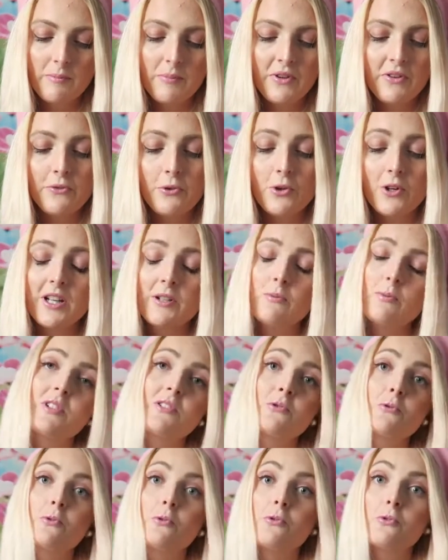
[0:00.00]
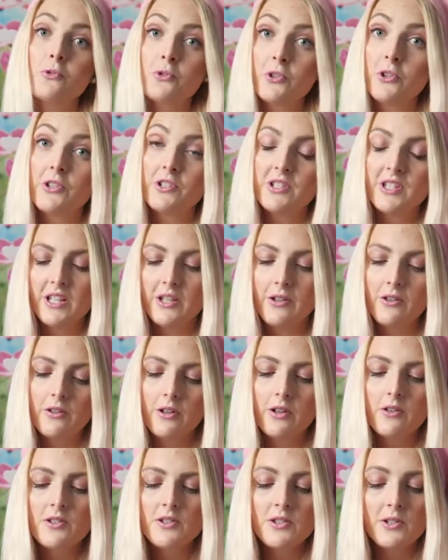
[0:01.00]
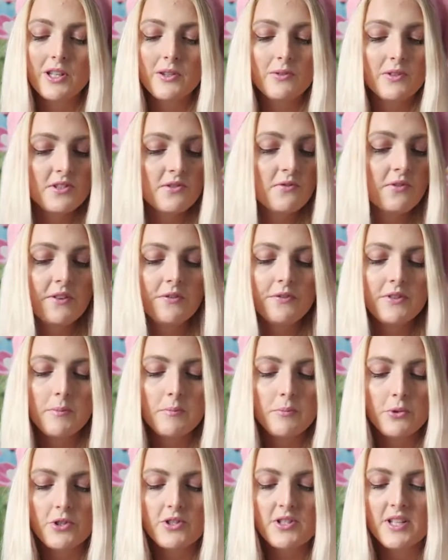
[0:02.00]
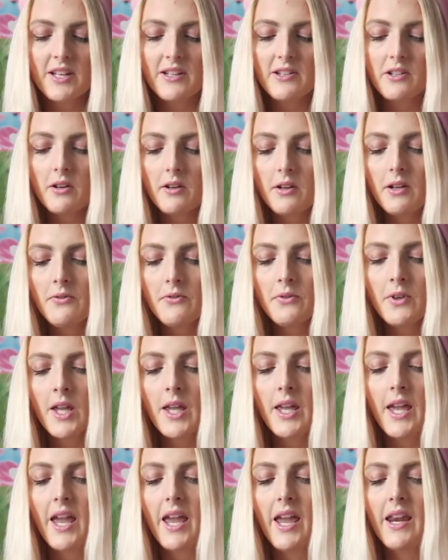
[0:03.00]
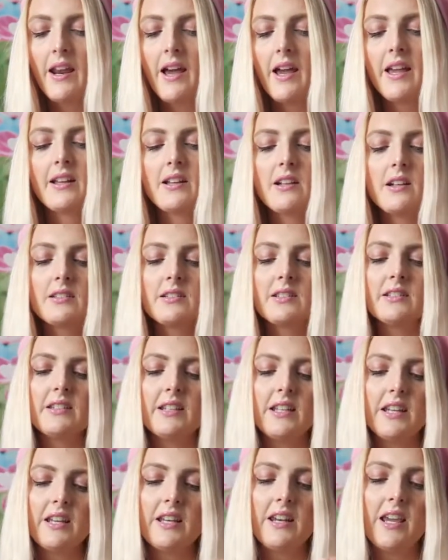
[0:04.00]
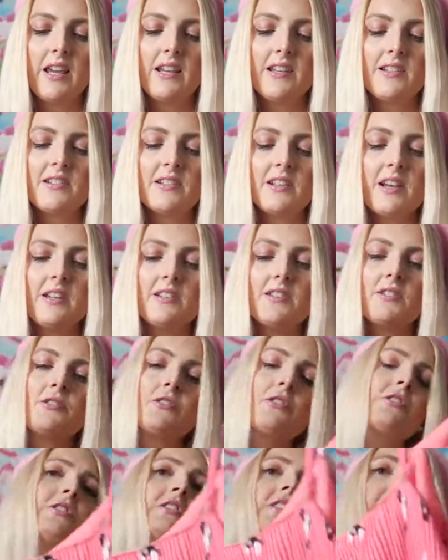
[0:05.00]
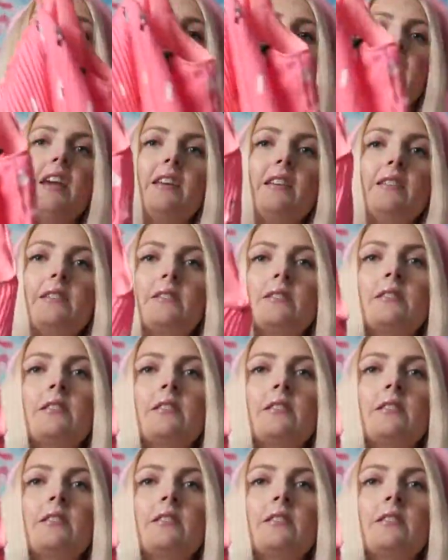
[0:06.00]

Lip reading: Before it was 30 euros, so it was 50% off, and I got it in a size 38,